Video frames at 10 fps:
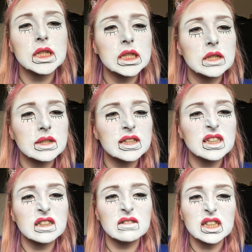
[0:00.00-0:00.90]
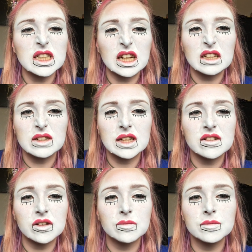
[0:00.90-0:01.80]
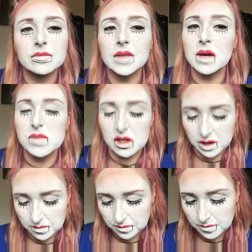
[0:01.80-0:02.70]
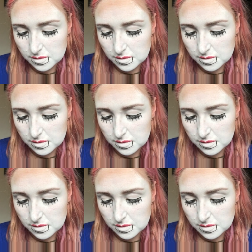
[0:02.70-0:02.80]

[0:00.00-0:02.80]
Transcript: Oh, teeth look well yellow with this on. I'm sorry.